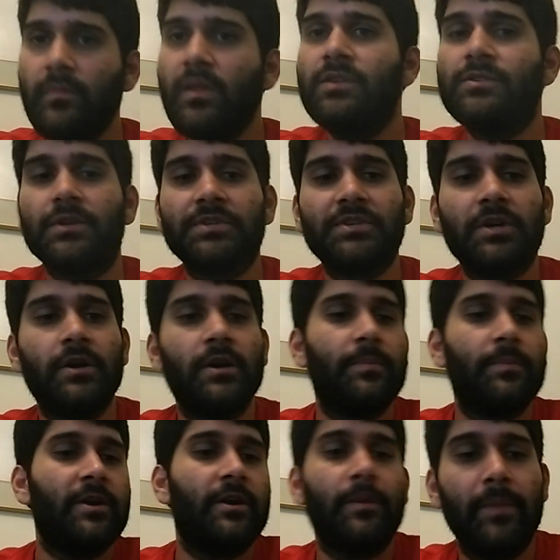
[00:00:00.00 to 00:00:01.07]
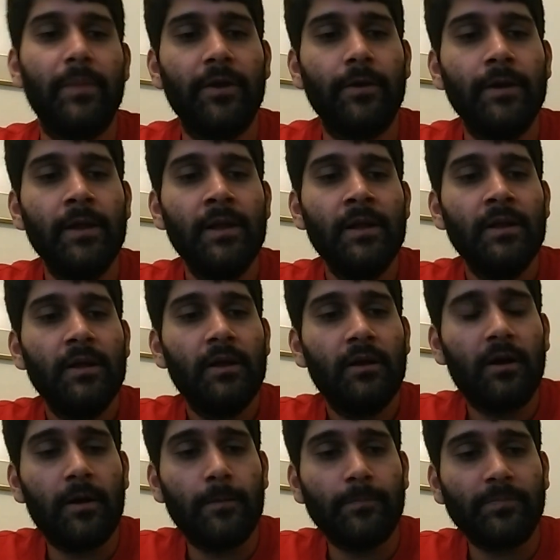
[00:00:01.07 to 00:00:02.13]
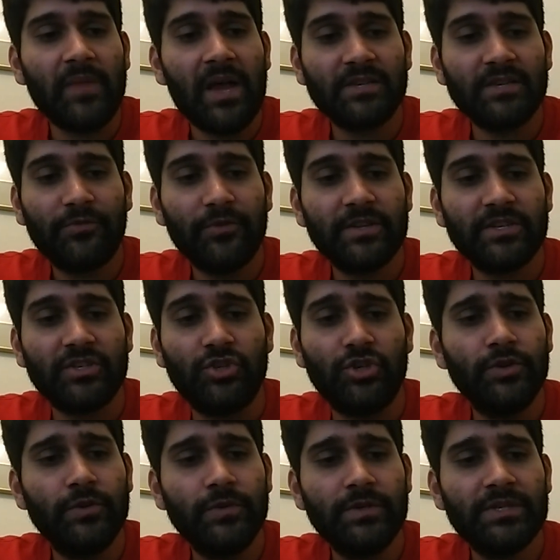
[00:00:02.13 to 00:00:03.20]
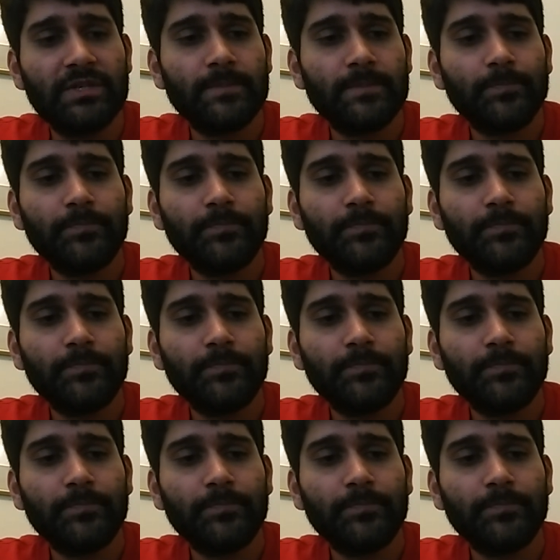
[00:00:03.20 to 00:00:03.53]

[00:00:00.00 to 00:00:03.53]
So I'll turn it up here in a minute. As for this juice,